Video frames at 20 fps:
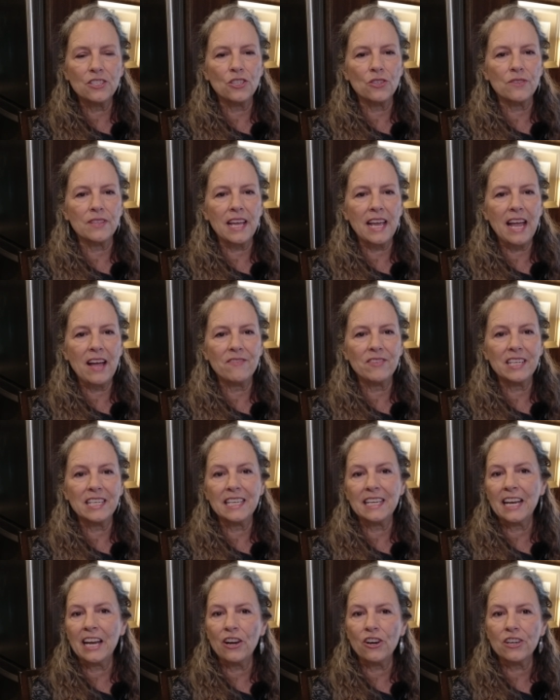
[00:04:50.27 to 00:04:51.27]
Do they have an
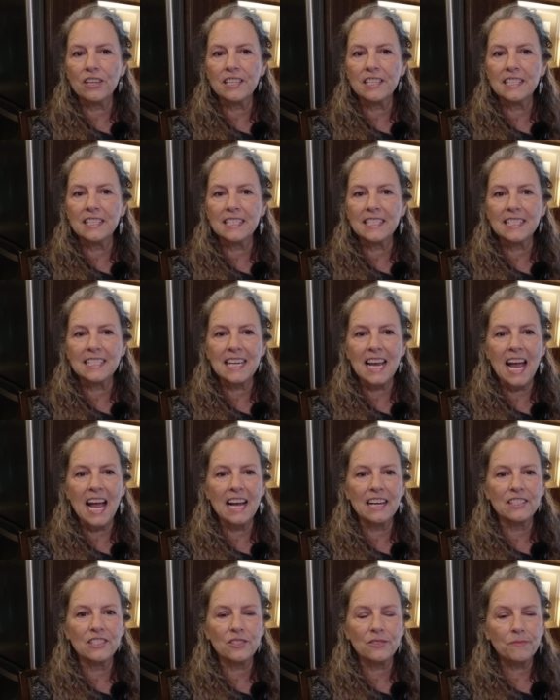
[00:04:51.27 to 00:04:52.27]
inheritance
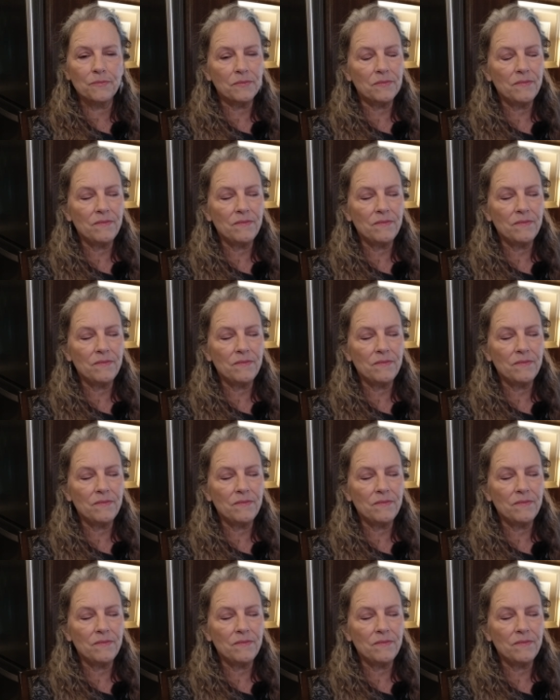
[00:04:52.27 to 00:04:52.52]
tax?